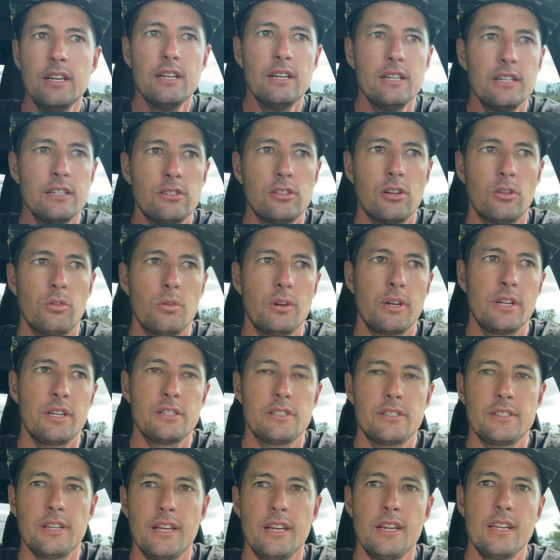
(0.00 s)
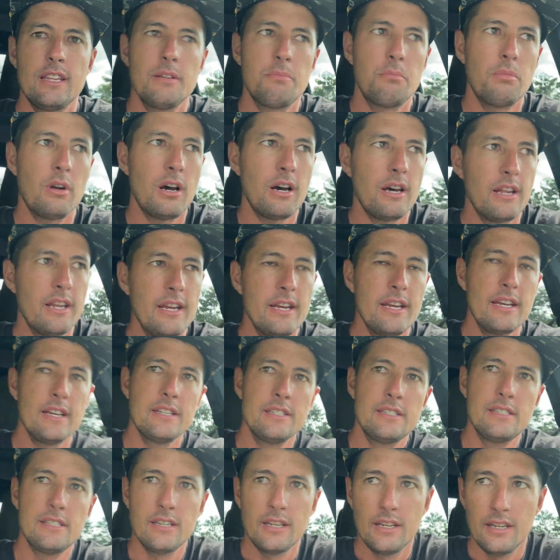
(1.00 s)
so we're gonna sight in the
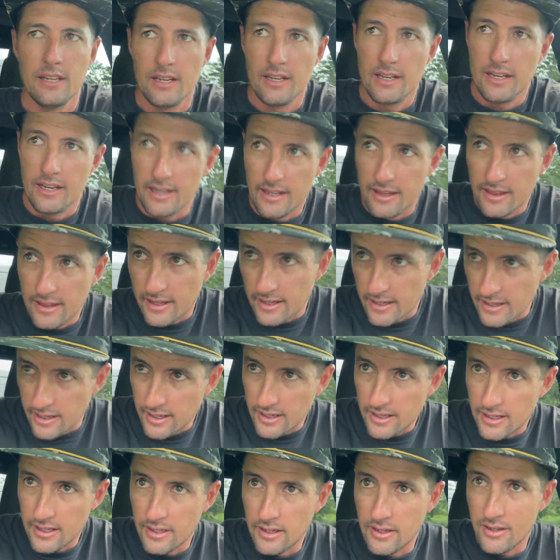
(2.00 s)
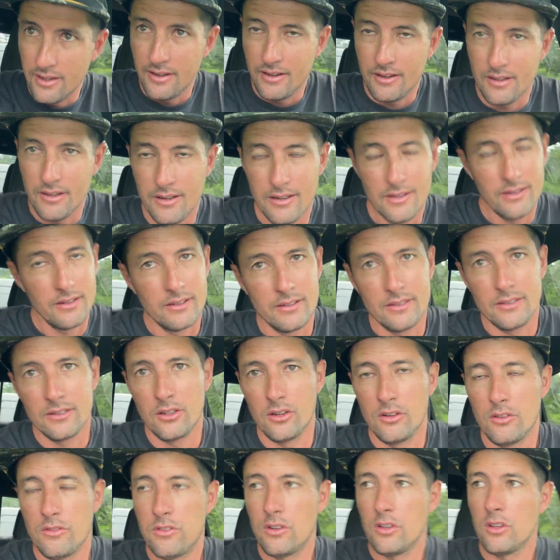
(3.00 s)
broadheads and then
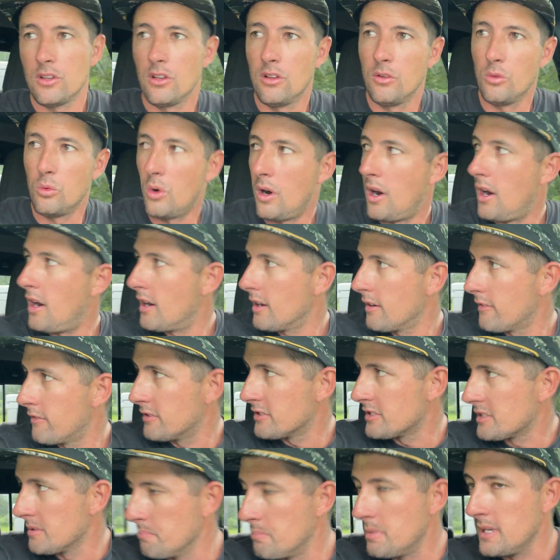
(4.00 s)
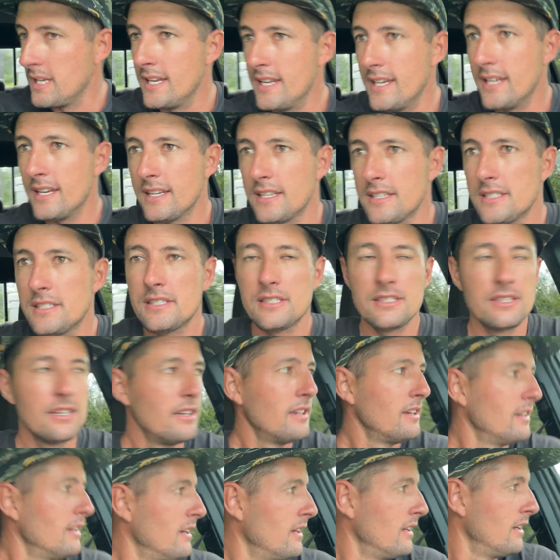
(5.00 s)
go for a little walk for some pigs.
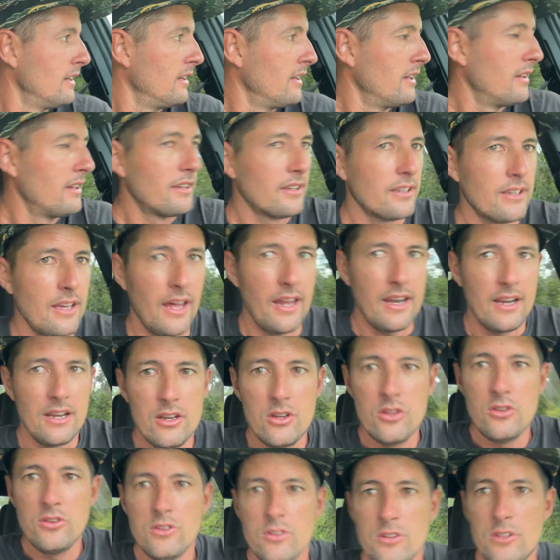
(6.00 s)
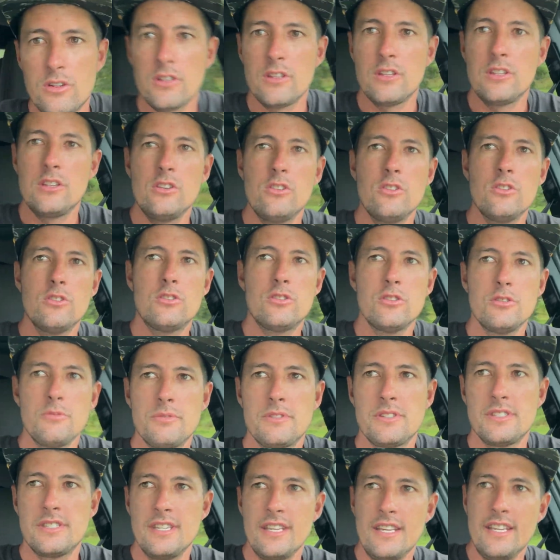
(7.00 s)
Kind of new to the YouTube
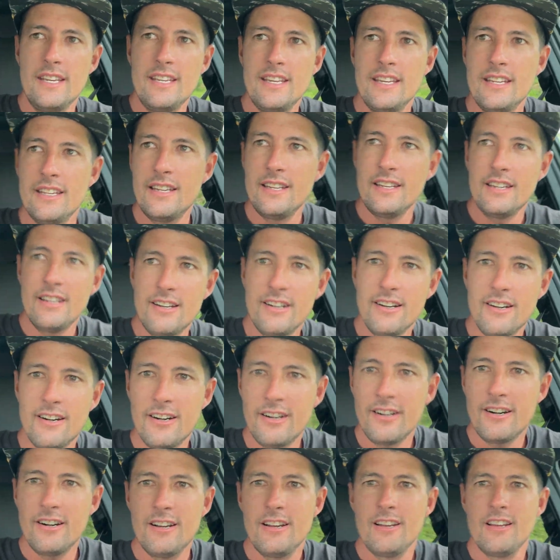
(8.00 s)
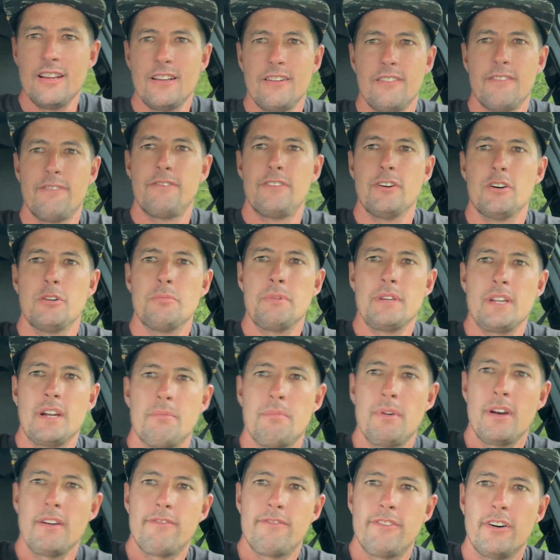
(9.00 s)
scene here, filming on
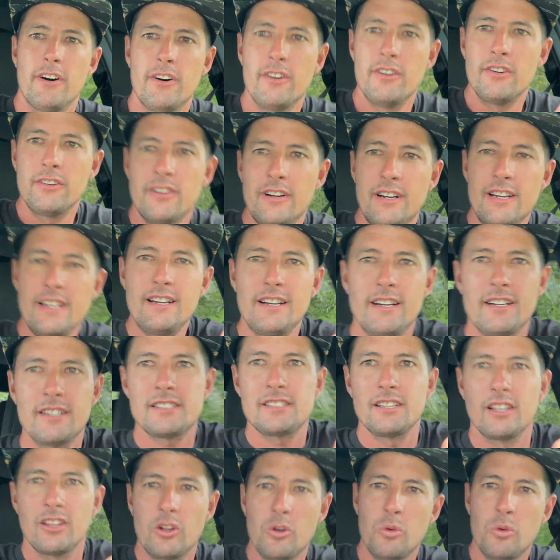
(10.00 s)
my phone right here. It's a little